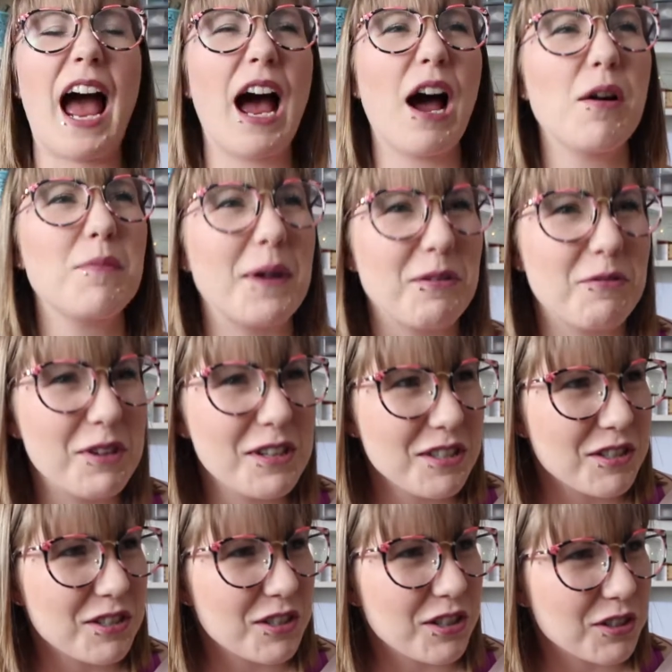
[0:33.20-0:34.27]
ow, my
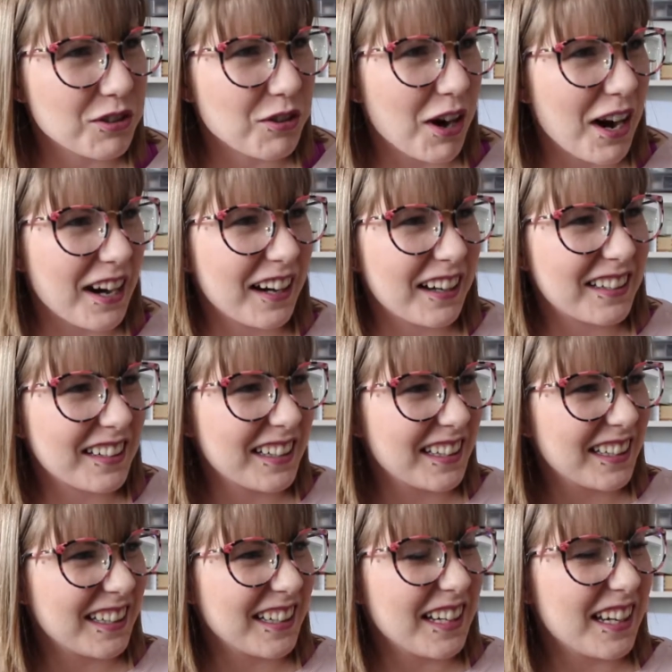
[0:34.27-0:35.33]
wrist just cracked.
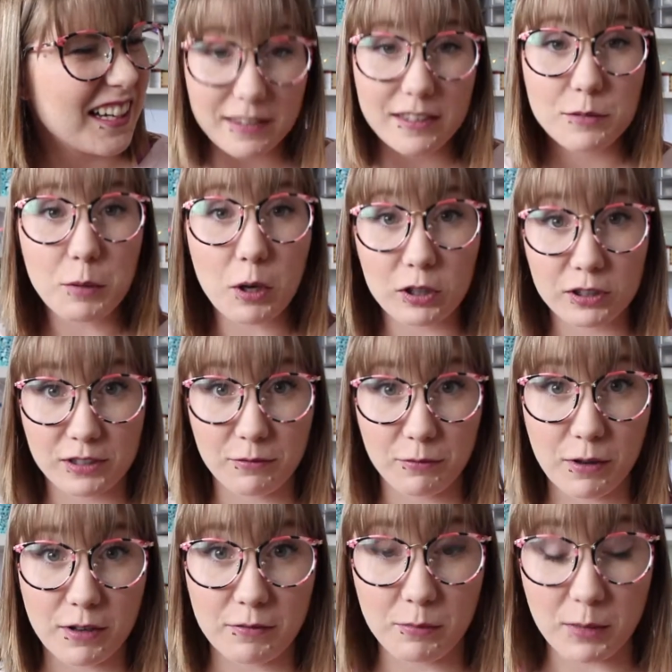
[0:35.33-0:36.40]
In this box in
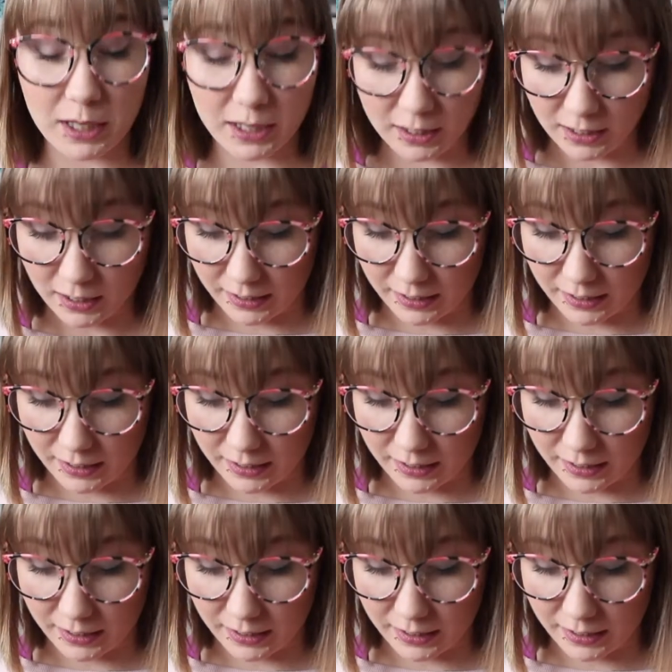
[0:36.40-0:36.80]
front of me,